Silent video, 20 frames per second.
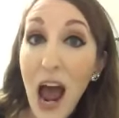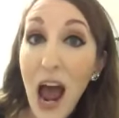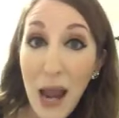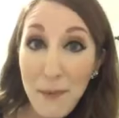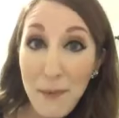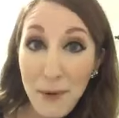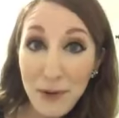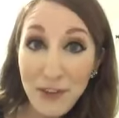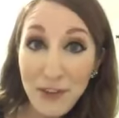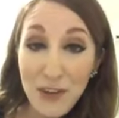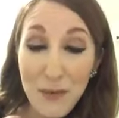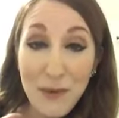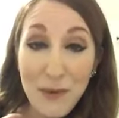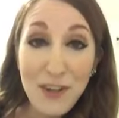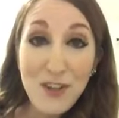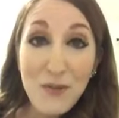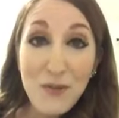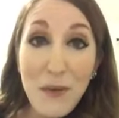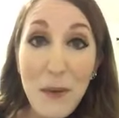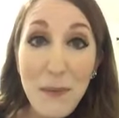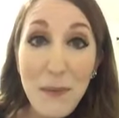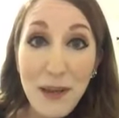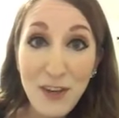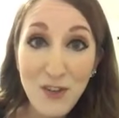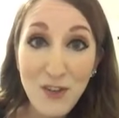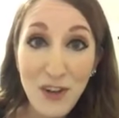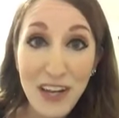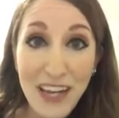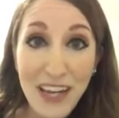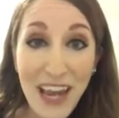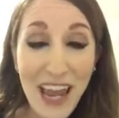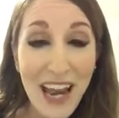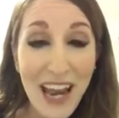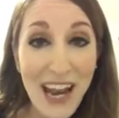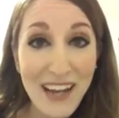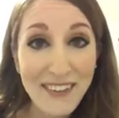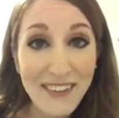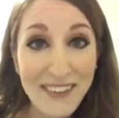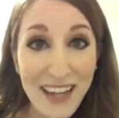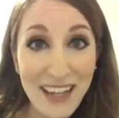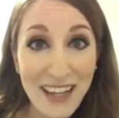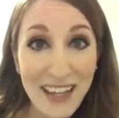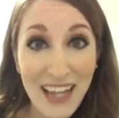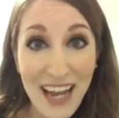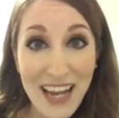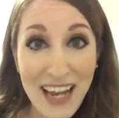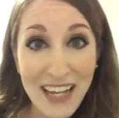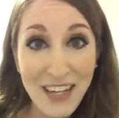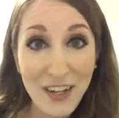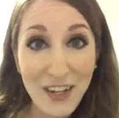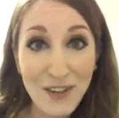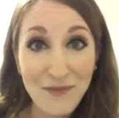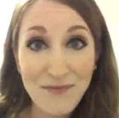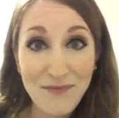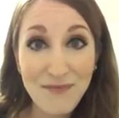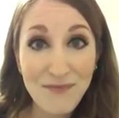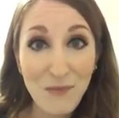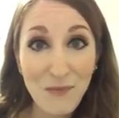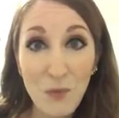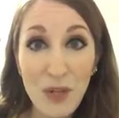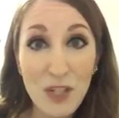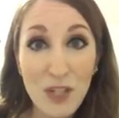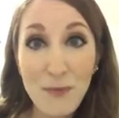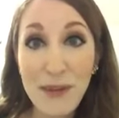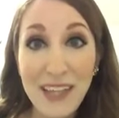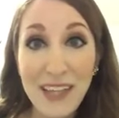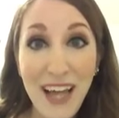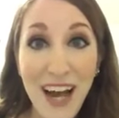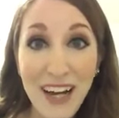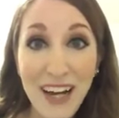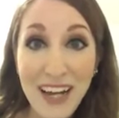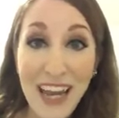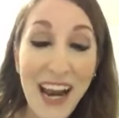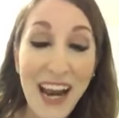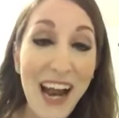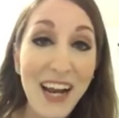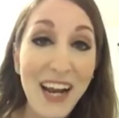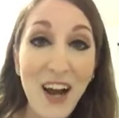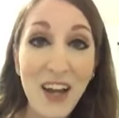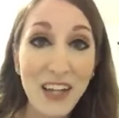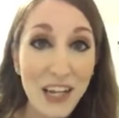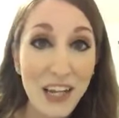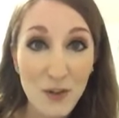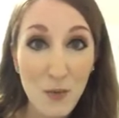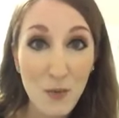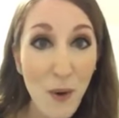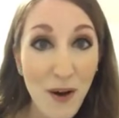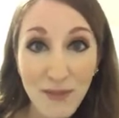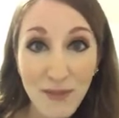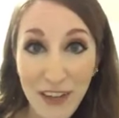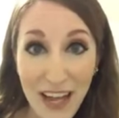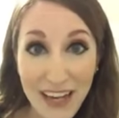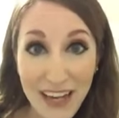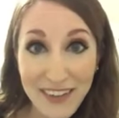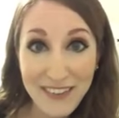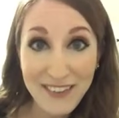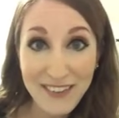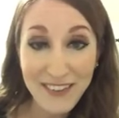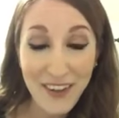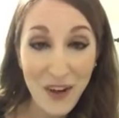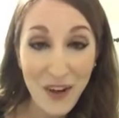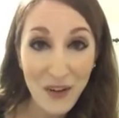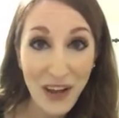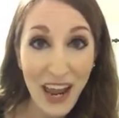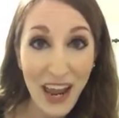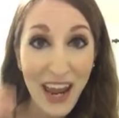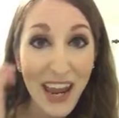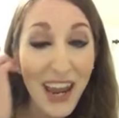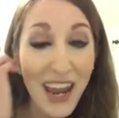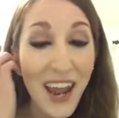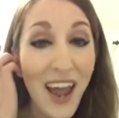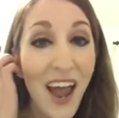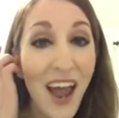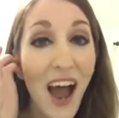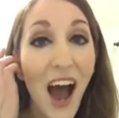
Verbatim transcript: I posted a picture of my pink drink, and I said like, wish me luck. And I got like 12 likes. Okay.